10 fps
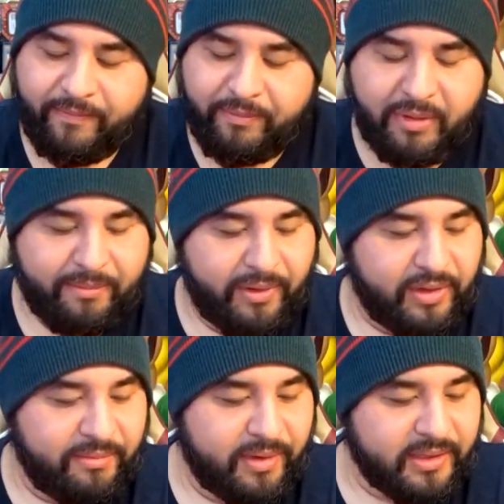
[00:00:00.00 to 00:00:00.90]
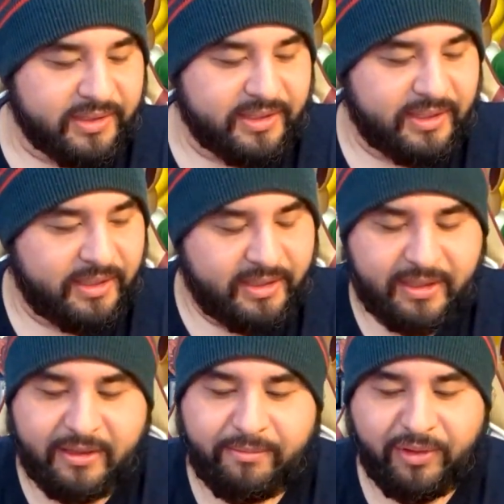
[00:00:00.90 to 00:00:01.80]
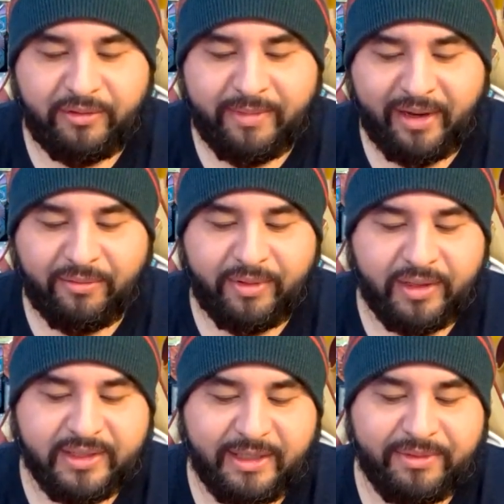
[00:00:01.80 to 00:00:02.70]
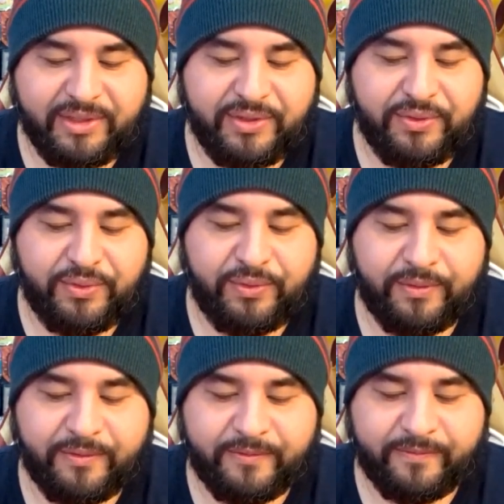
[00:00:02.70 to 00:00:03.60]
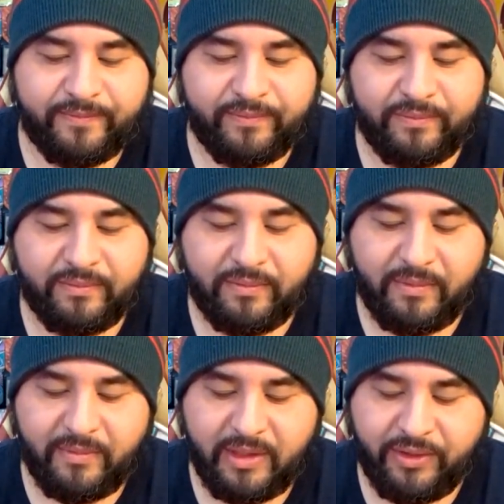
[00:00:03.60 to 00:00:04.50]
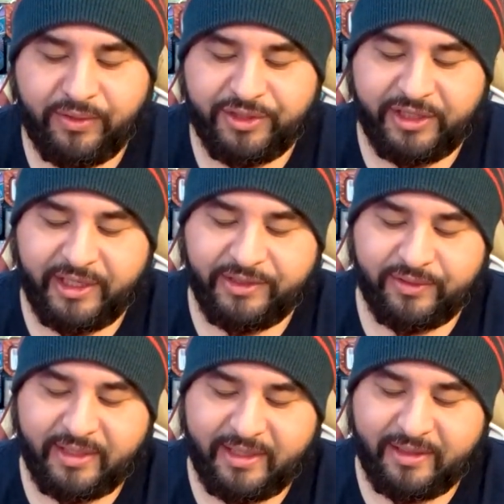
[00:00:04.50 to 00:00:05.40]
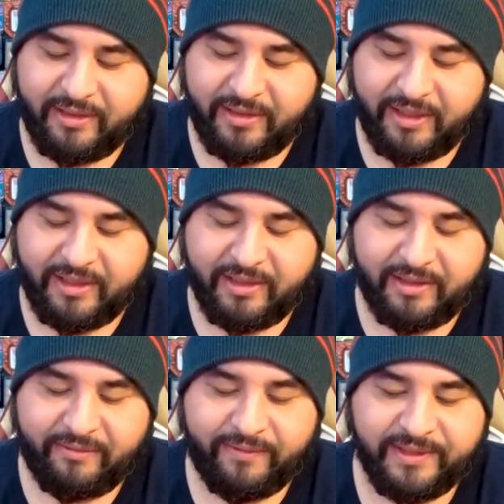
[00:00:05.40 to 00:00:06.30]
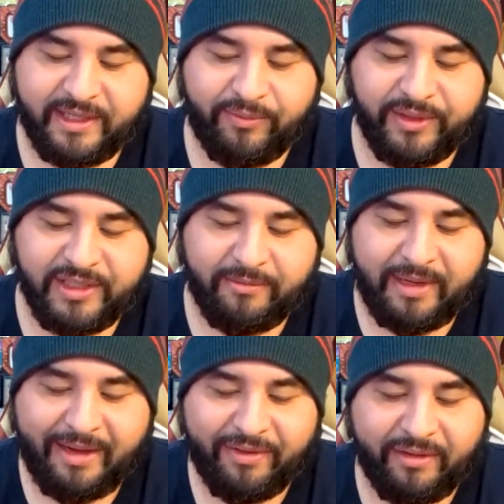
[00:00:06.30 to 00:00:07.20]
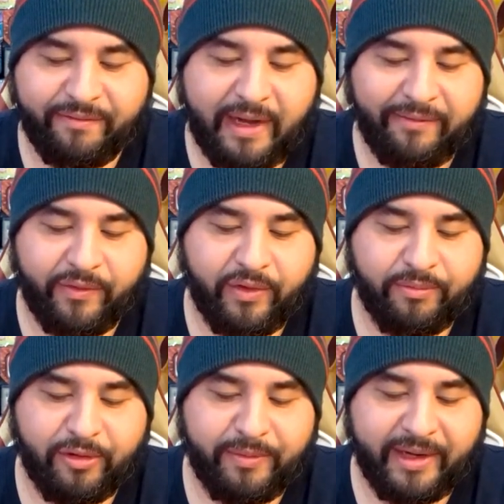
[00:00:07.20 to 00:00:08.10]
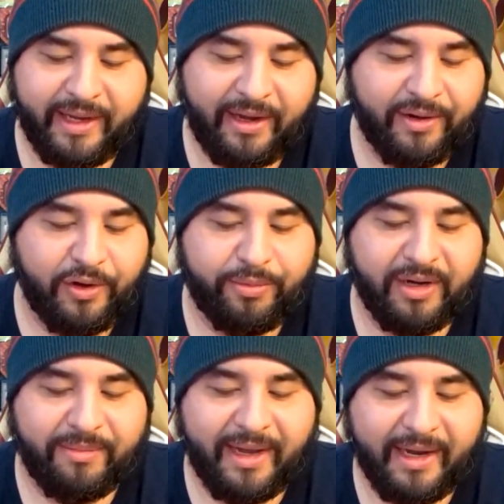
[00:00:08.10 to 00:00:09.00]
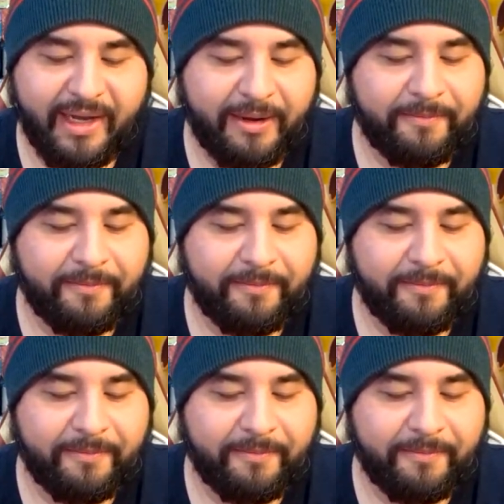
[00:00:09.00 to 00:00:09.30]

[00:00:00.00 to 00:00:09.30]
But Build and Battle box number 2 could change all that, and for some reason I'm having a 5-year-old moment and cannot open the packet.